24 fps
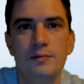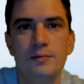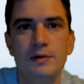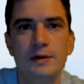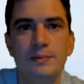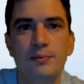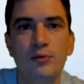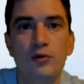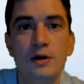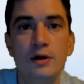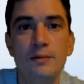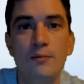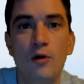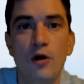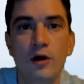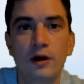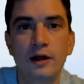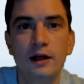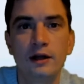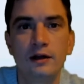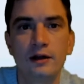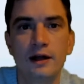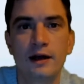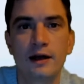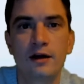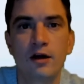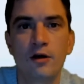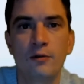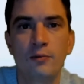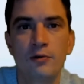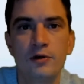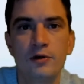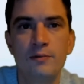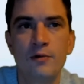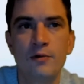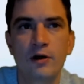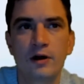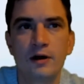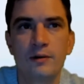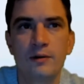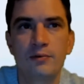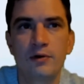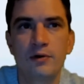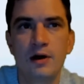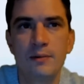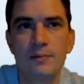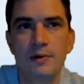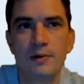pre-market, like our pre-market
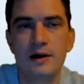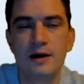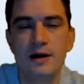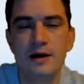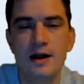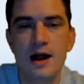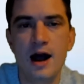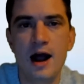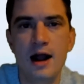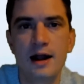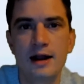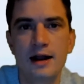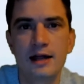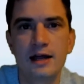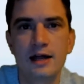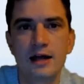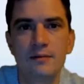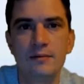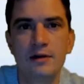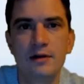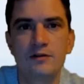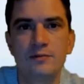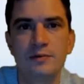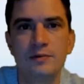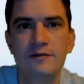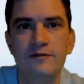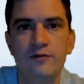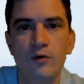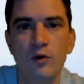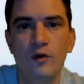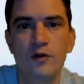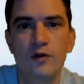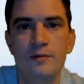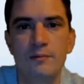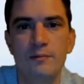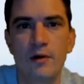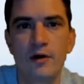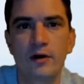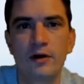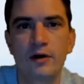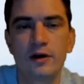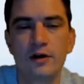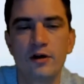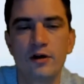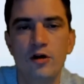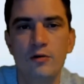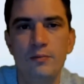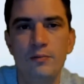prep at 9 a.m. That's before the
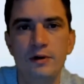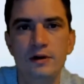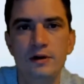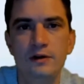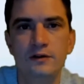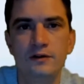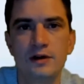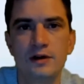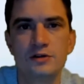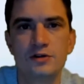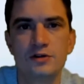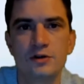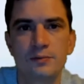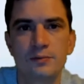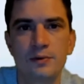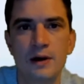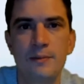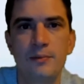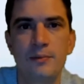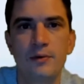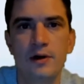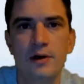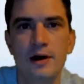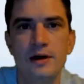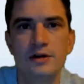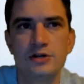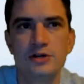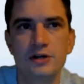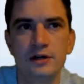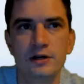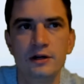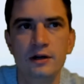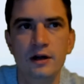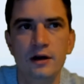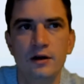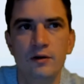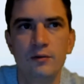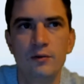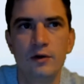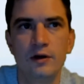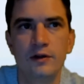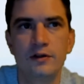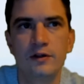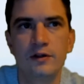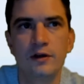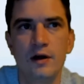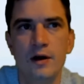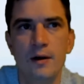market opens. Get your preparation
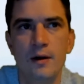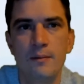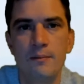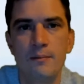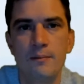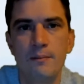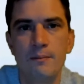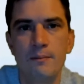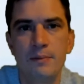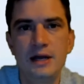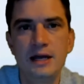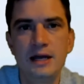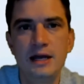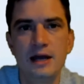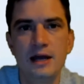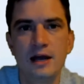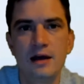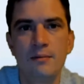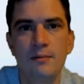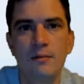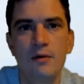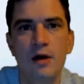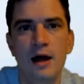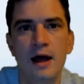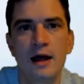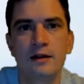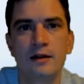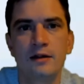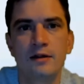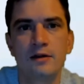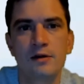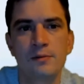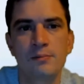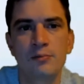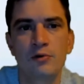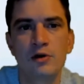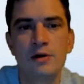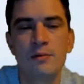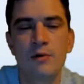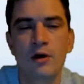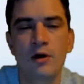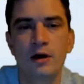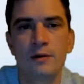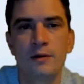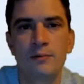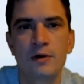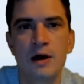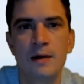with PM at
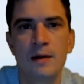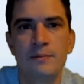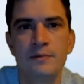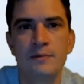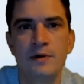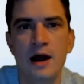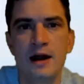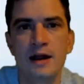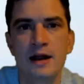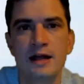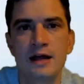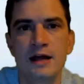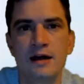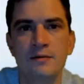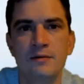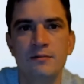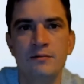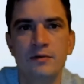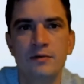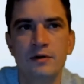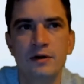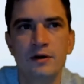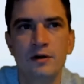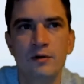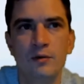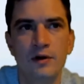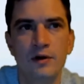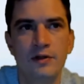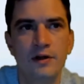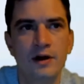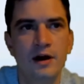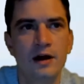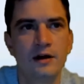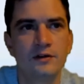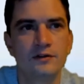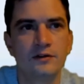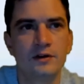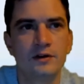pre-market prep 9 a.m. with us.